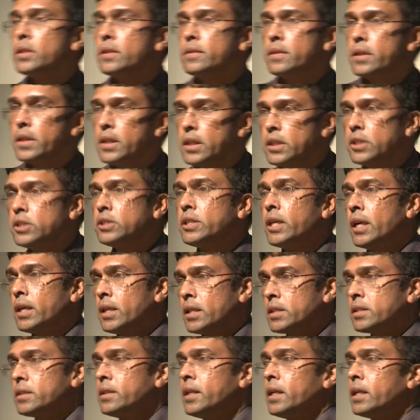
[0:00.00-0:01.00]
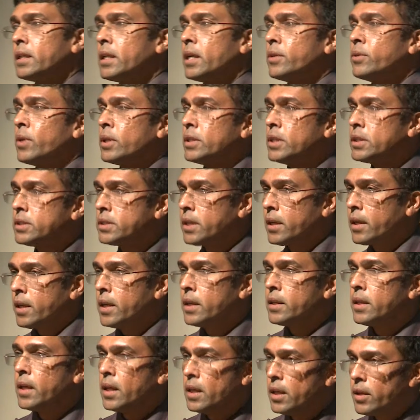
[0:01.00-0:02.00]
3D GIS data. You have the
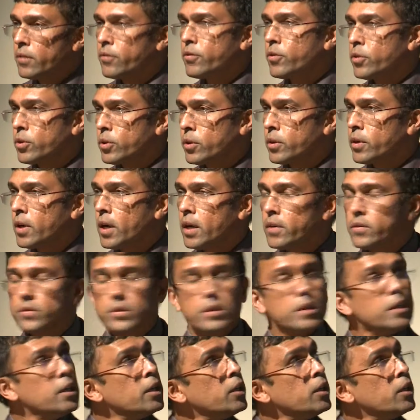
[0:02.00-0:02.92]
terrain, aerial photographs.